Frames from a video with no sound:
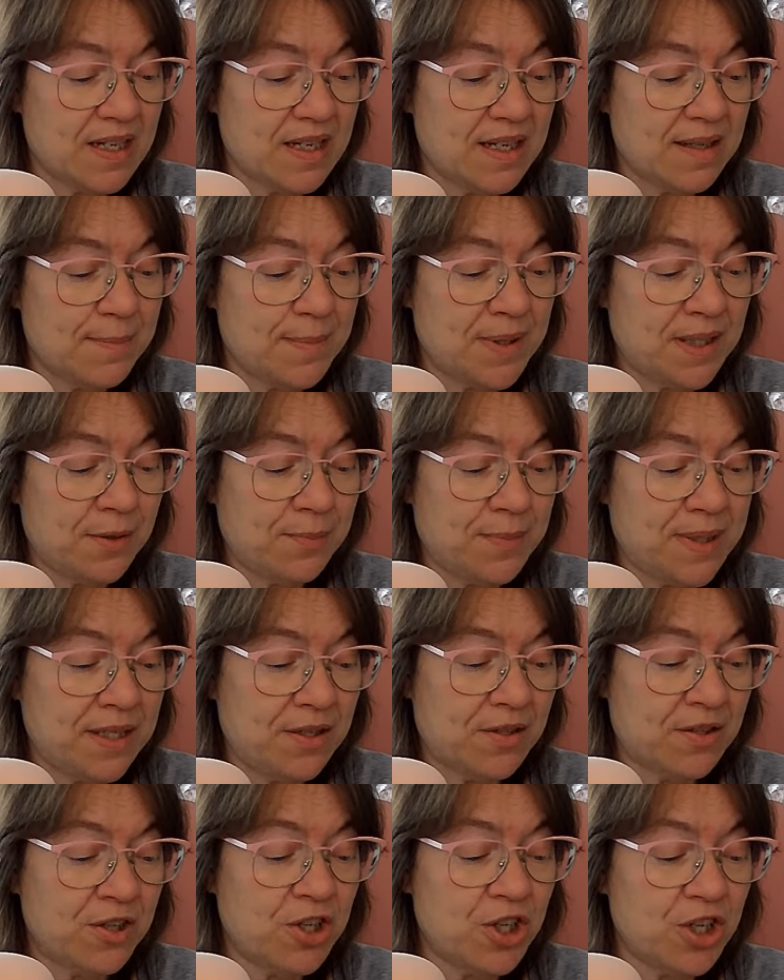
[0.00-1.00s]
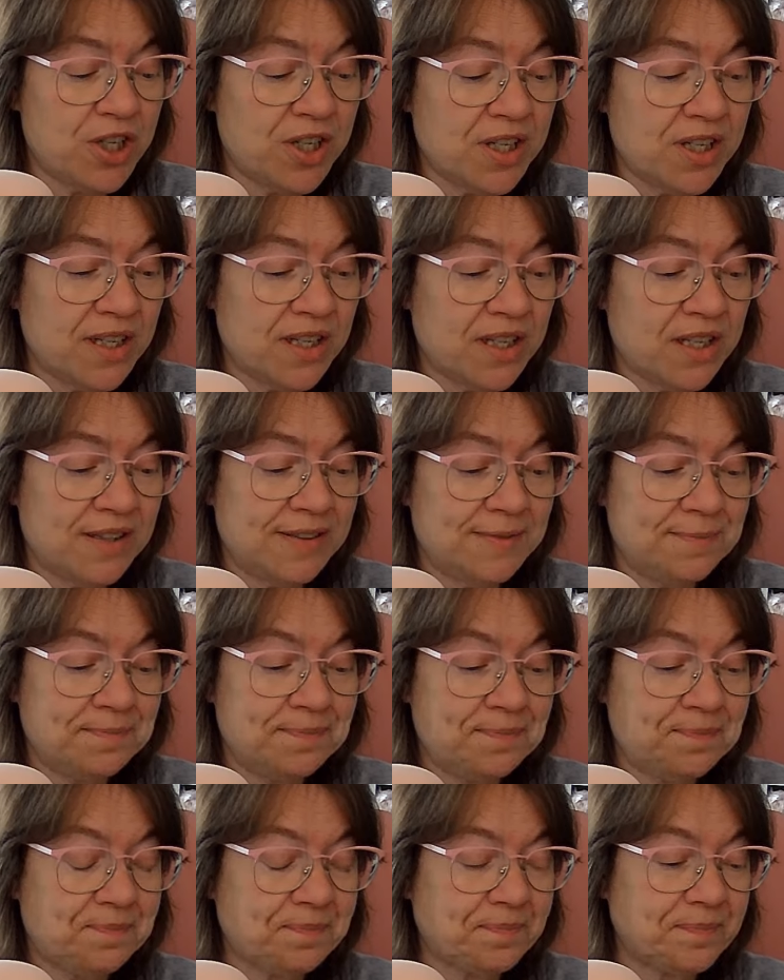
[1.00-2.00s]
millimeter hook.
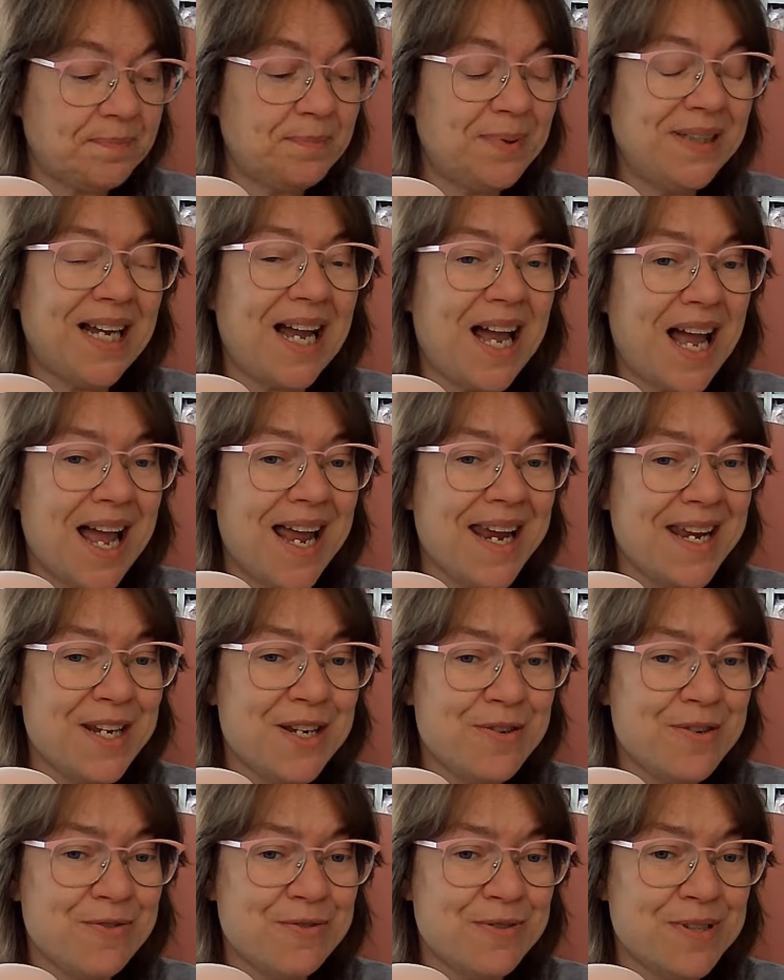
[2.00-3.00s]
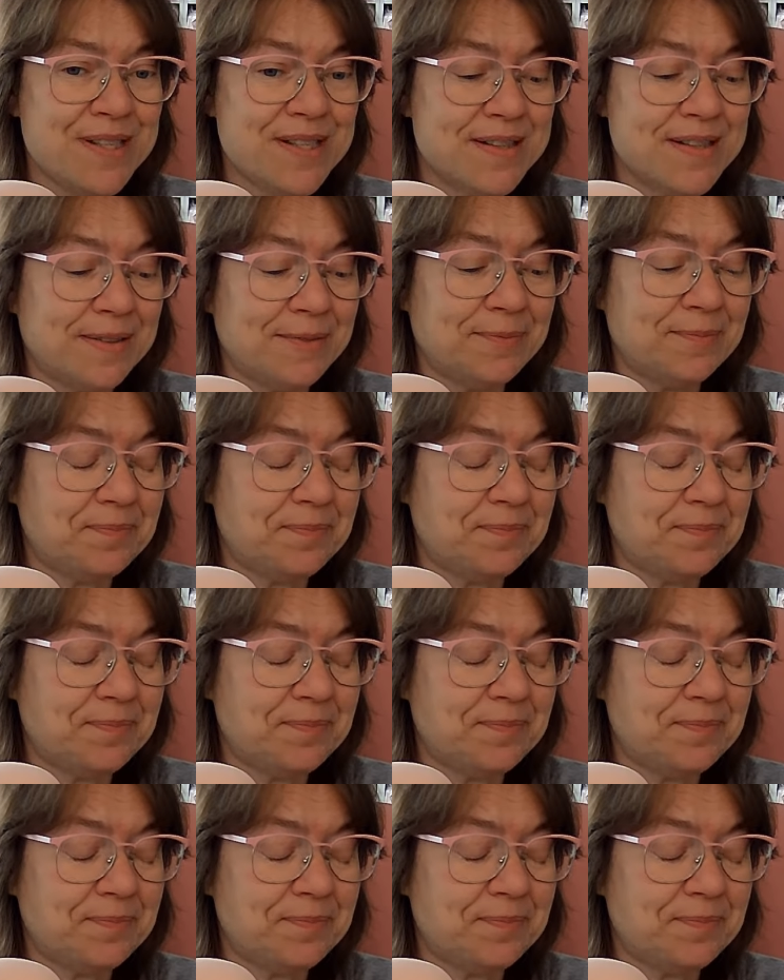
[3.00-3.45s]
But I used